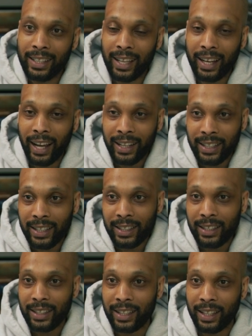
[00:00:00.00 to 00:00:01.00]
that
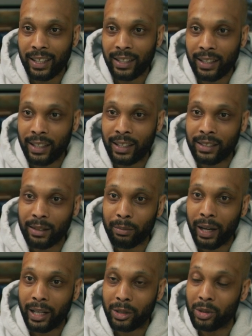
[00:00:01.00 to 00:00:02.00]
ideally can lead
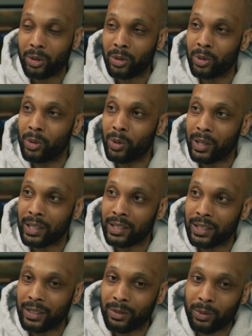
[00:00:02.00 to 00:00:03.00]
somebody to a new
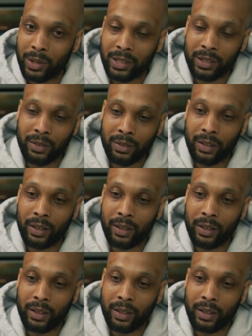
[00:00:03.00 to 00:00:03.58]
question which